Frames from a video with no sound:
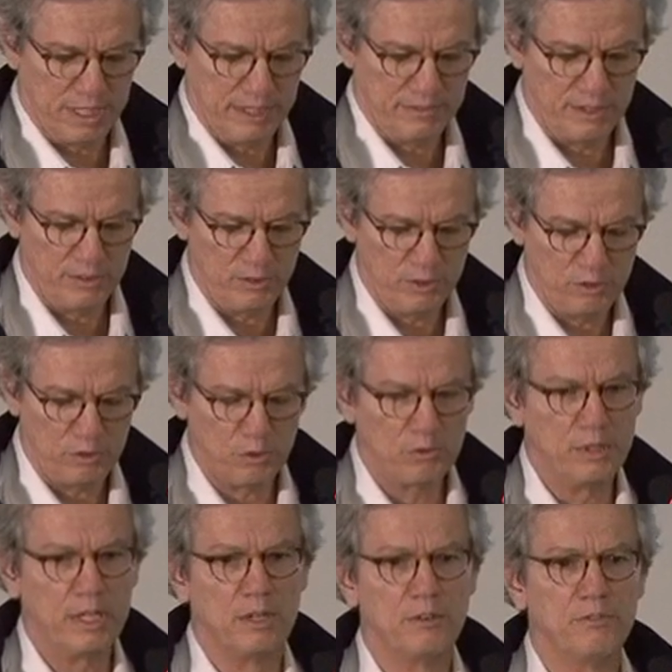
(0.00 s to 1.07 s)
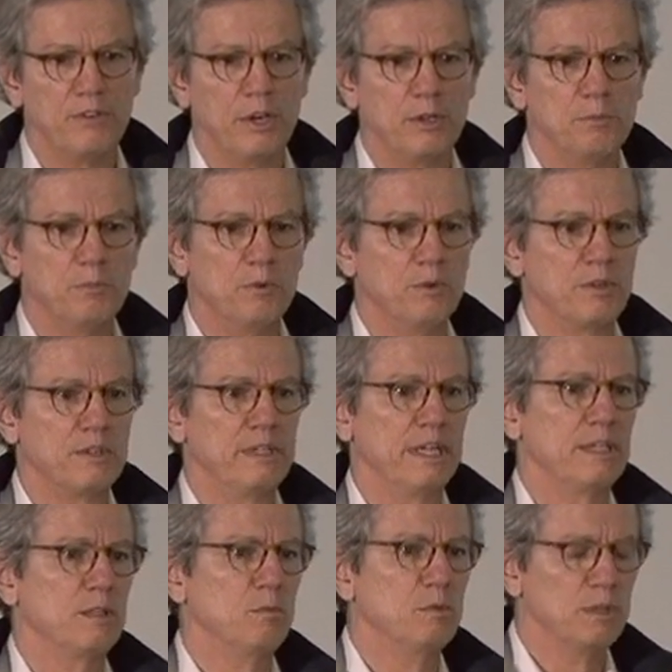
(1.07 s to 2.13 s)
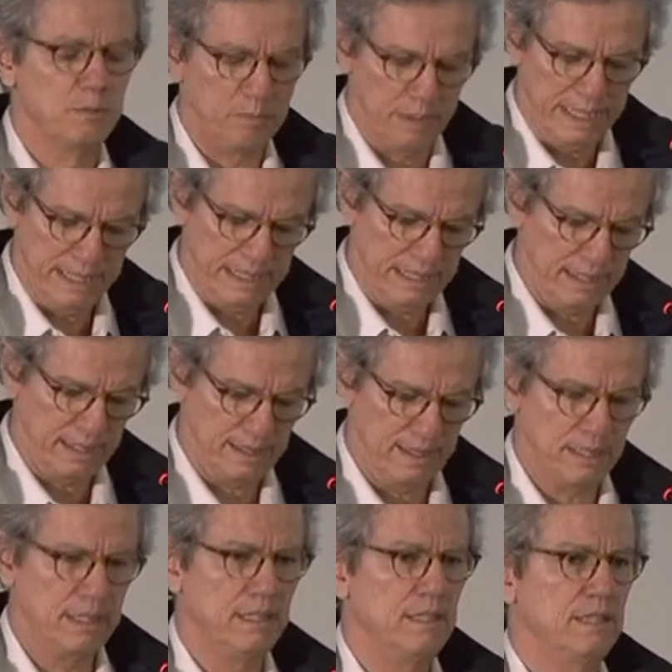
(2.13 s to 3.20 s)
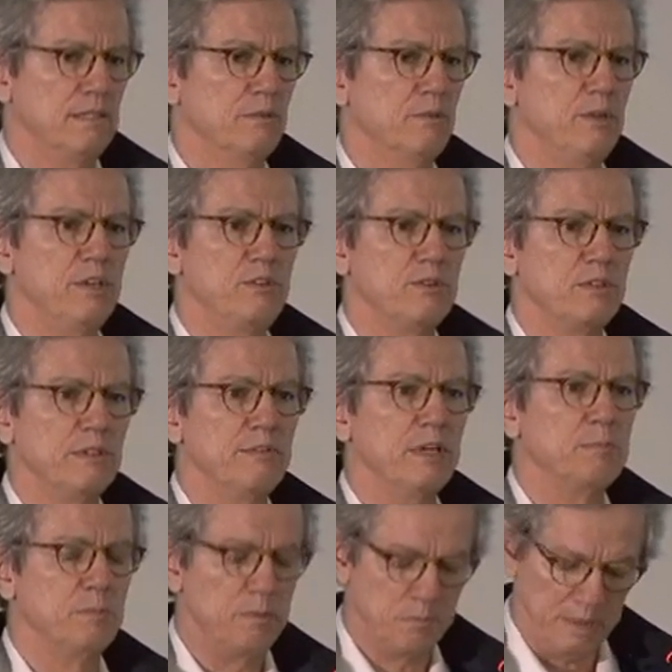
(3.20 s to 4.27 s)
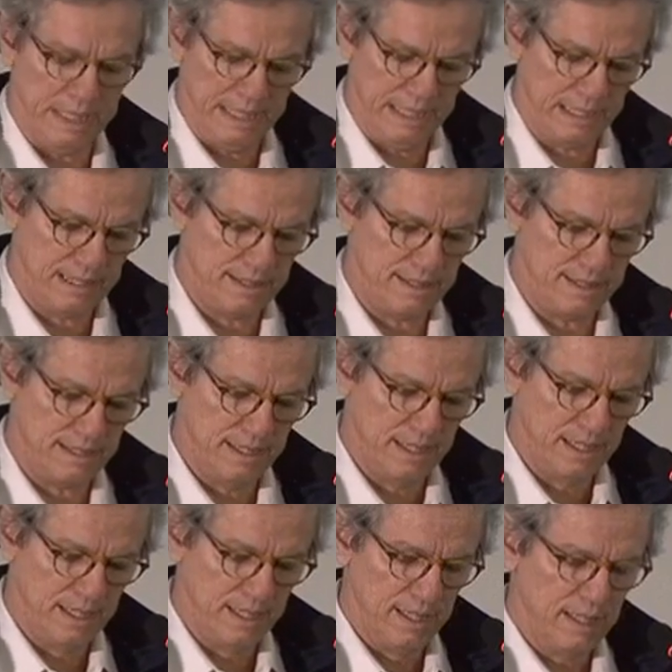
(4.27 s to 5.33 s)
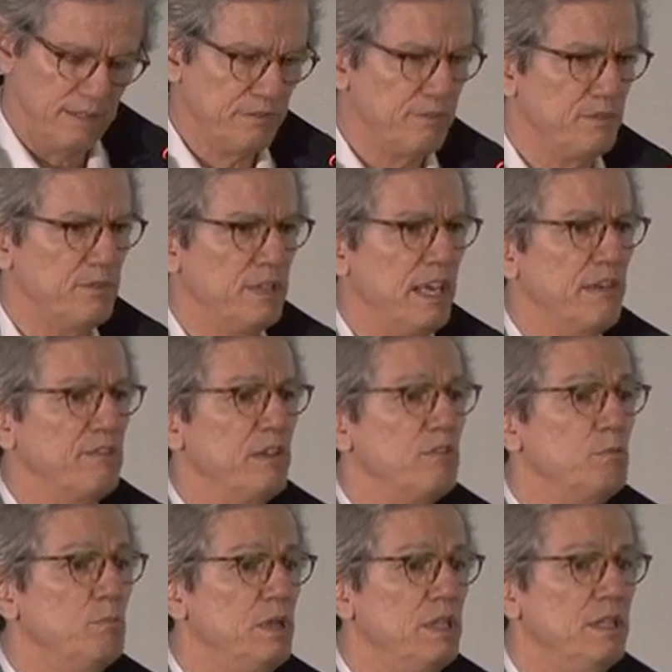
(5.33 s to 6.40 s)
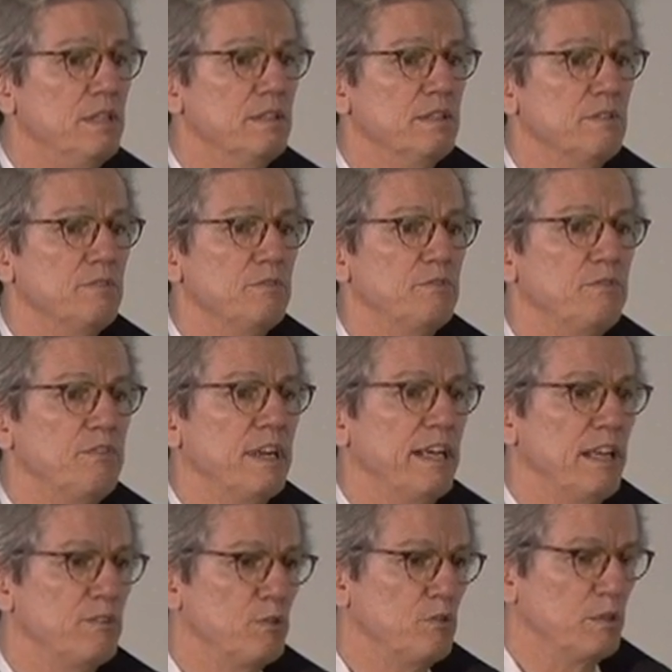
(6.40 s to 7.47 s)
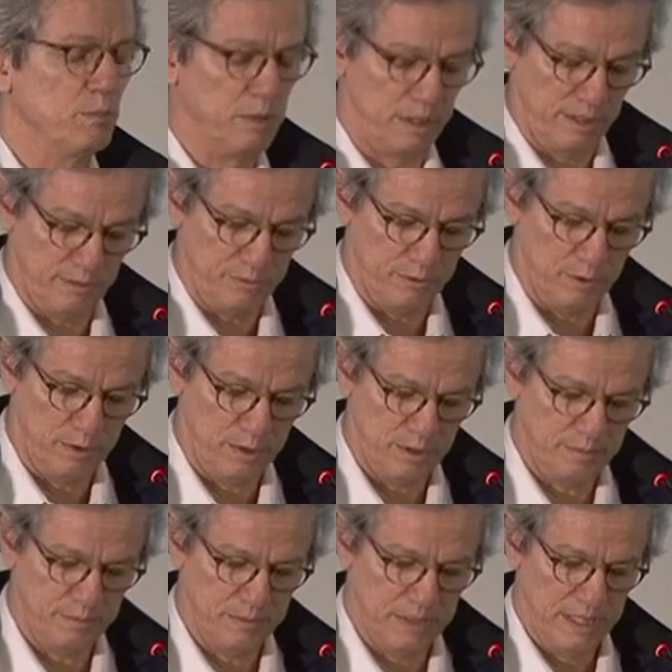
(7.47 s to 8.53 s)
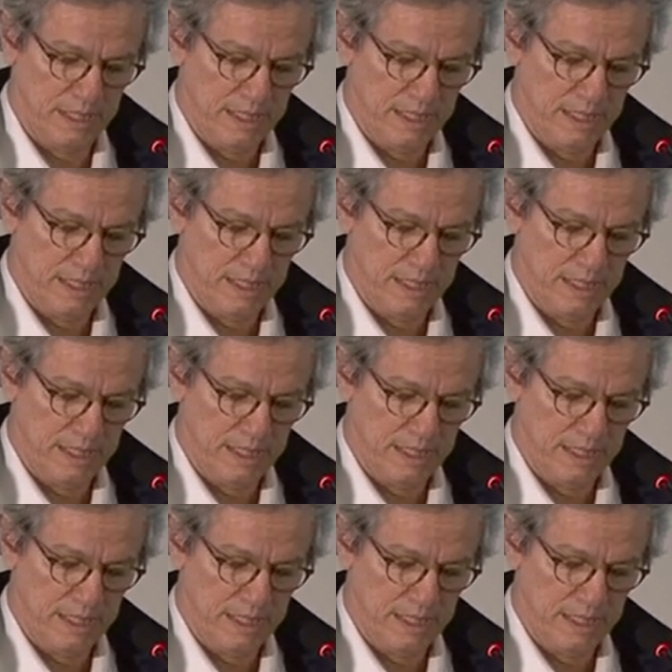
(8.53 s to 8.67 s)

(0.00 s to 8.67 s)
governance issues that are very important, like the World Bank, the regional development banks, the FSB, the Financial Stability Forum,